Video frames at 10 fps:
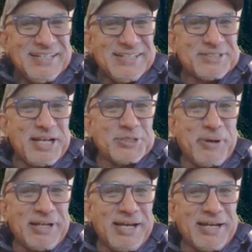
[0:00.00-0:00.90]
it's changed
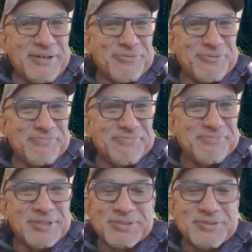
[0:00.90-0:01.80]
my life,
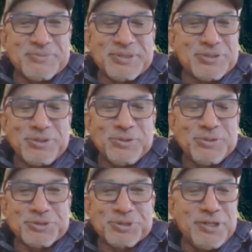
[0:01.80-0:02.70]
this this
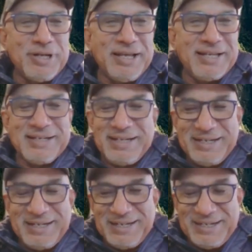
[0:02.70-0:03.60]
whole journey, and,
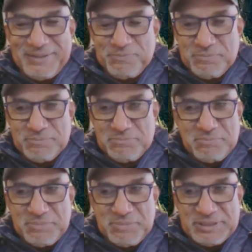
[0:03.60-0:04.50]
and, and
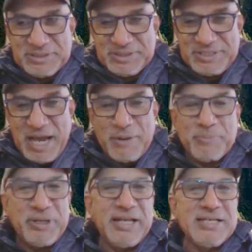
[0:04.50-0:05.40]
it's
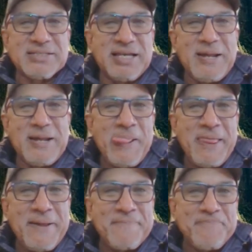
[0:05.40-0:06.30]
not been easy,
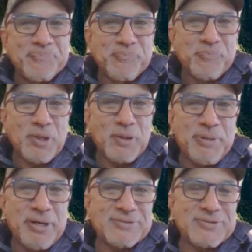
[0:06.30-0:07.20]

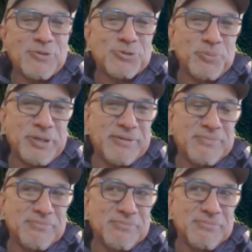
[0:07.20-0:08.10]
but it's also been